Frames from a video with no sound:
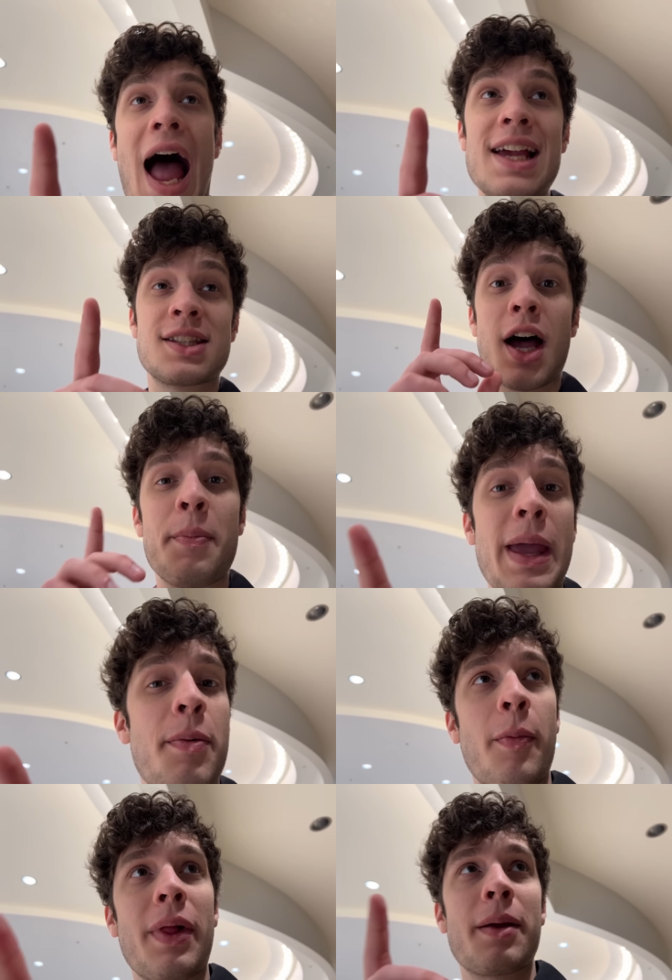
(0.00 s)
I saw
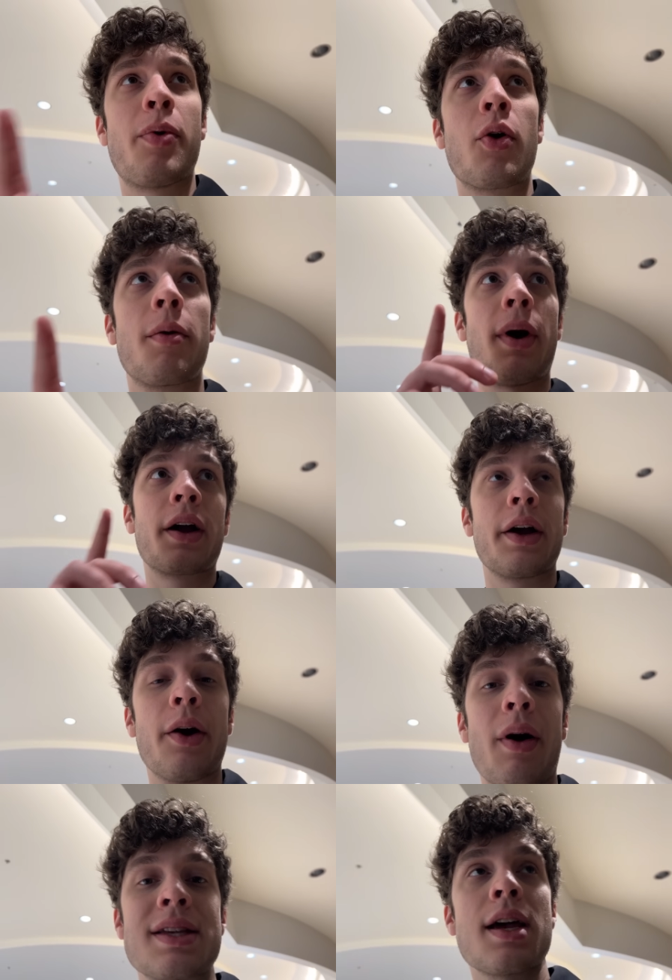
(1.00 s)
people playing Pokemon
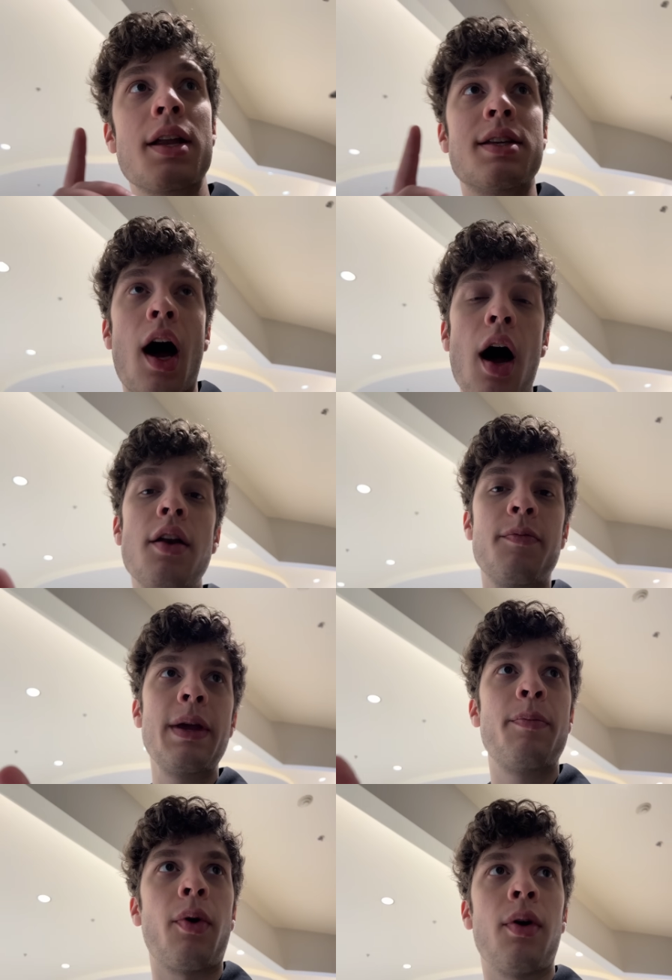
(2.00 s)
Go. I saw a ton of
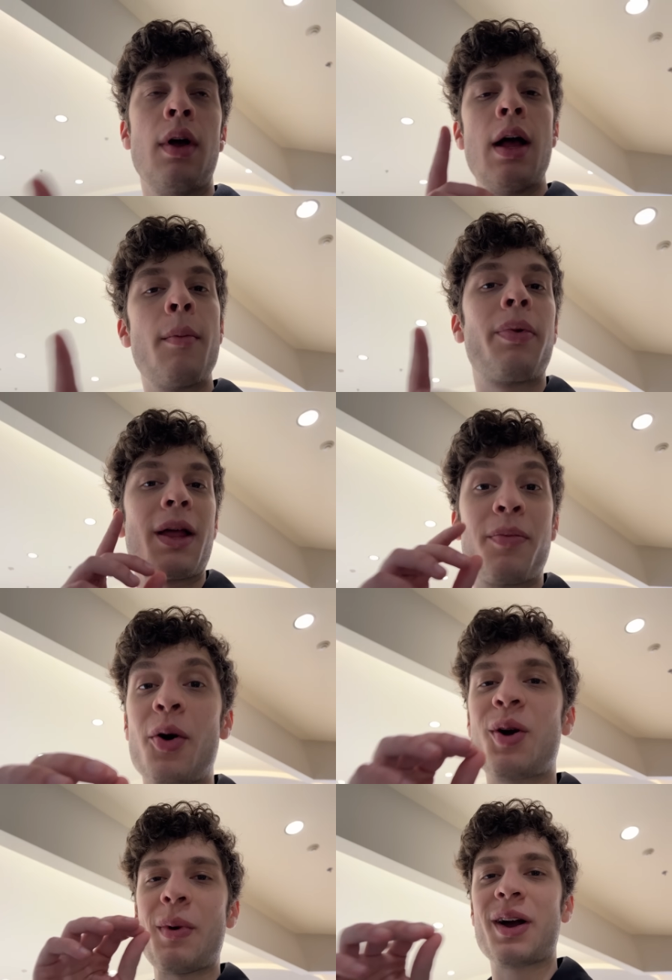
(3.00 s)
people playing
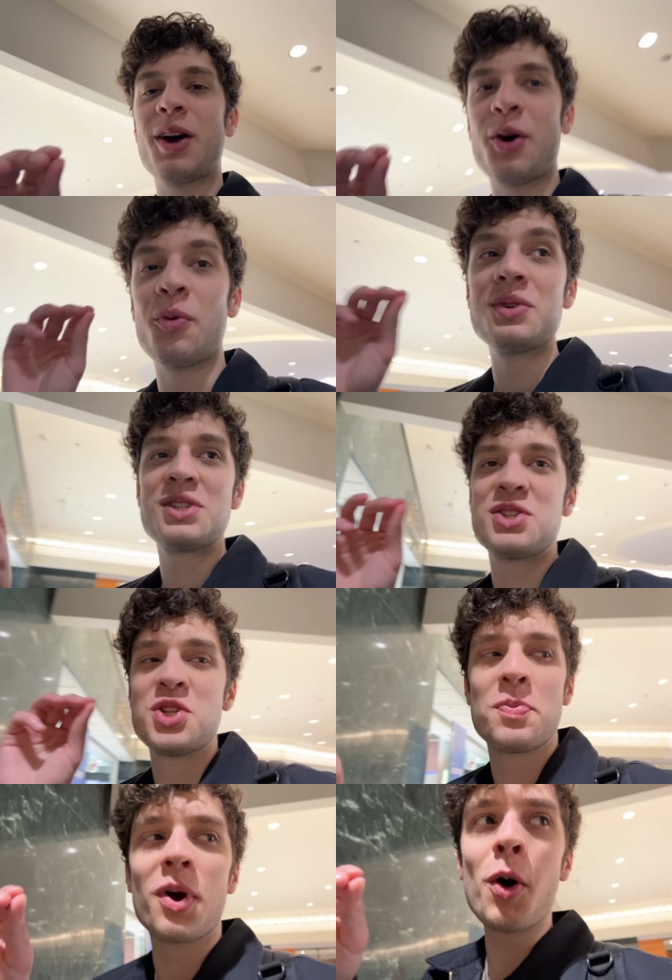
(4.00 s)
Pokemon Go, which is
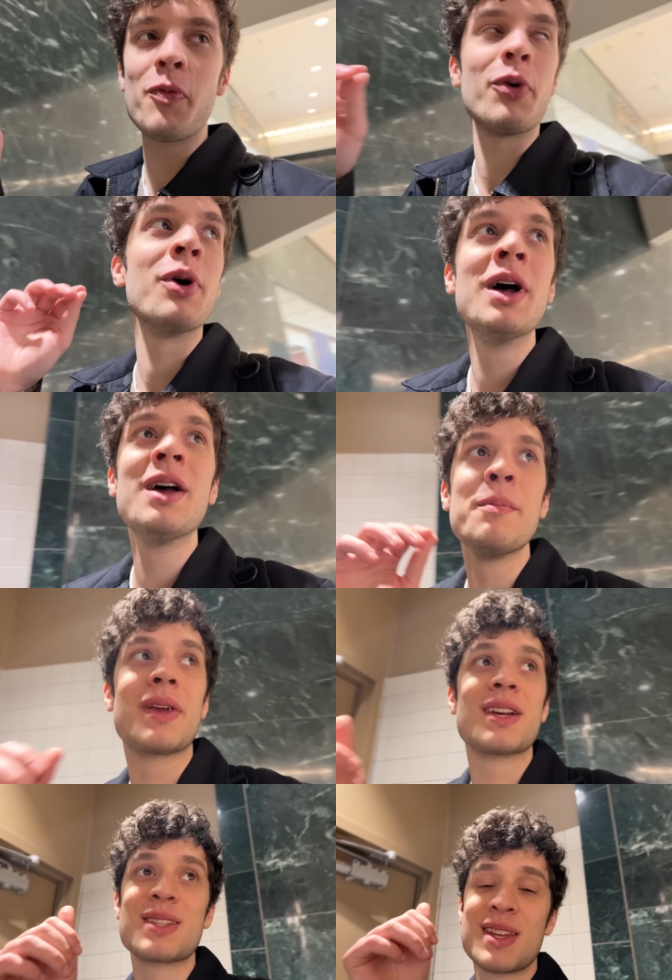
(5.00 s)
super hopeful
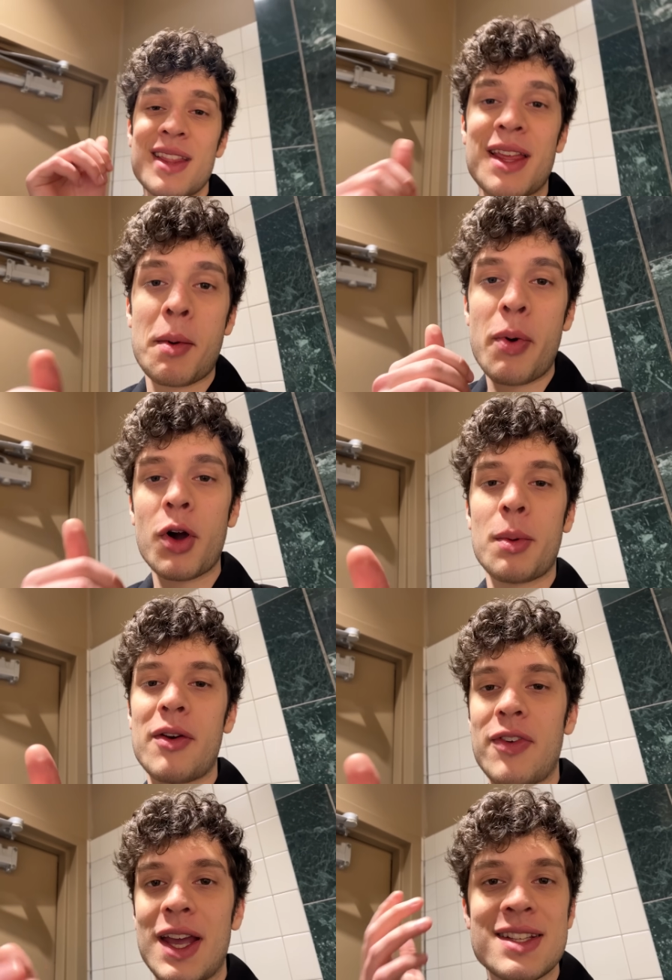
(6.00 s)
because the thing with
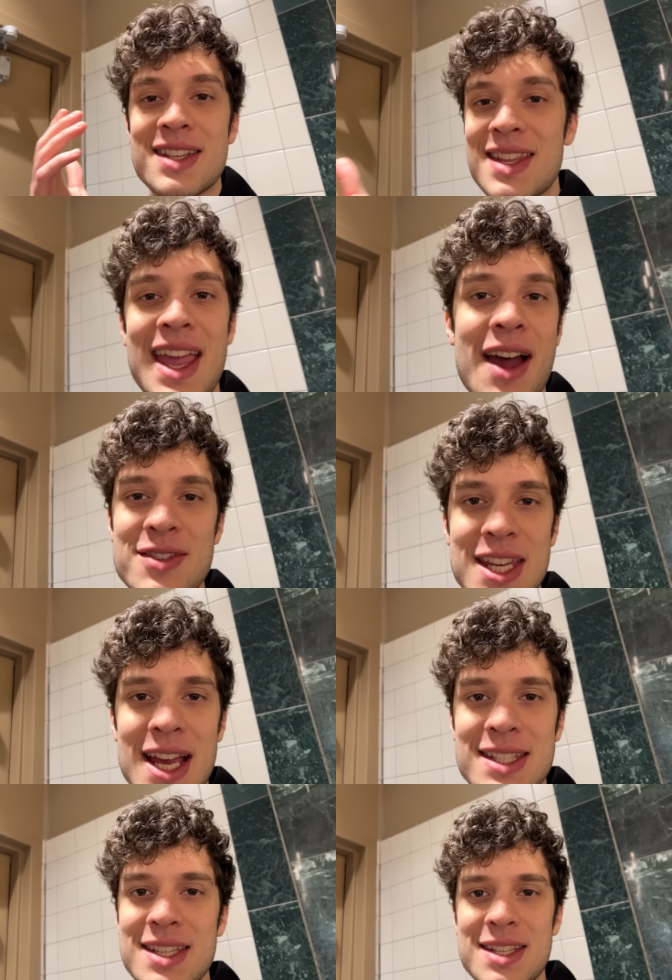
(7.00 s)
Pokemon fans is they have
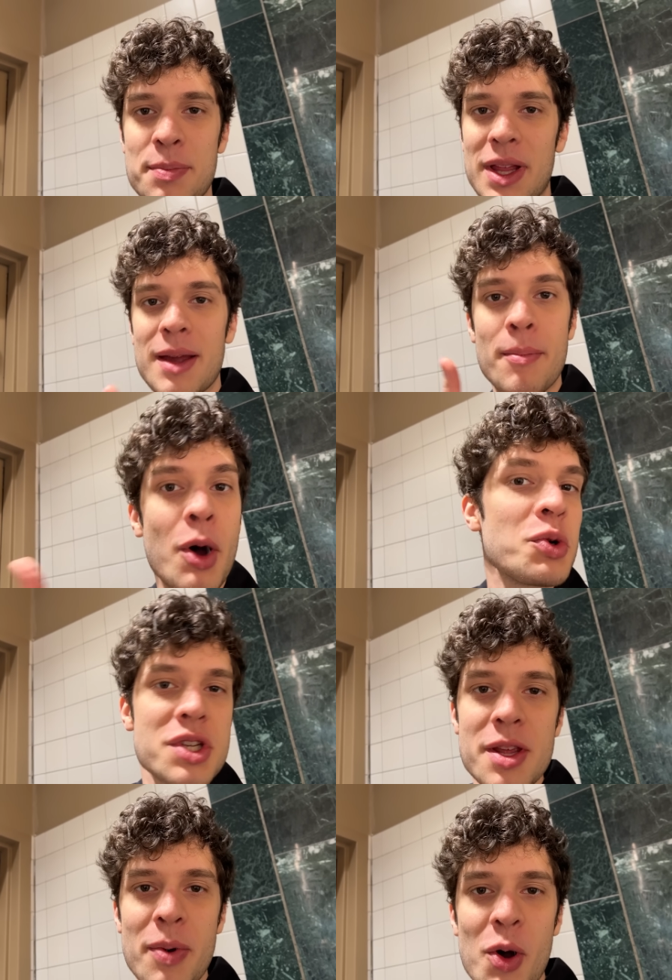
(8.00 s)
DSs to play most
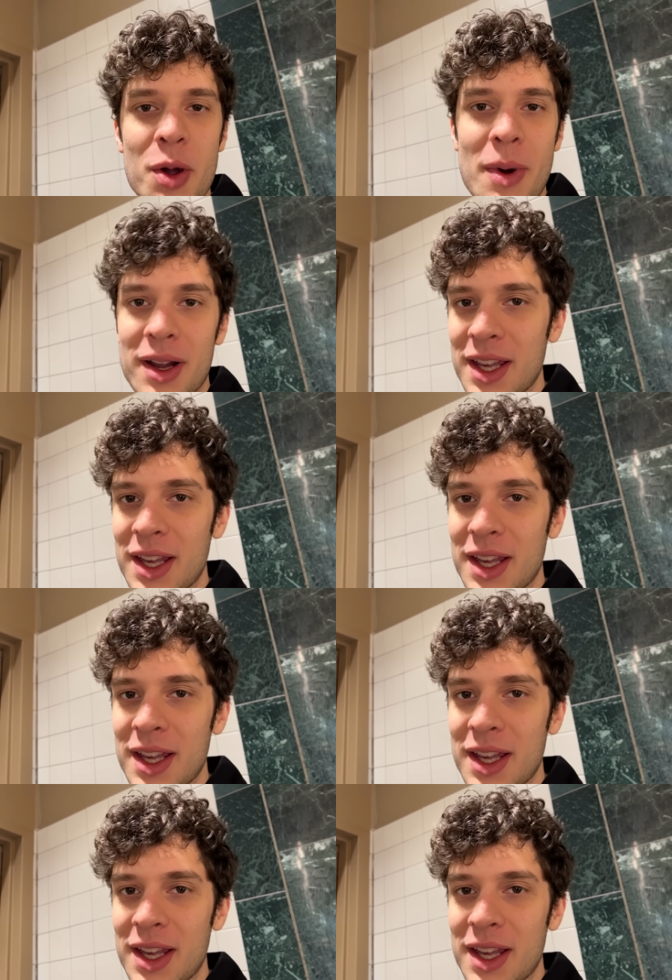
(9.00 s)
of the Pokemon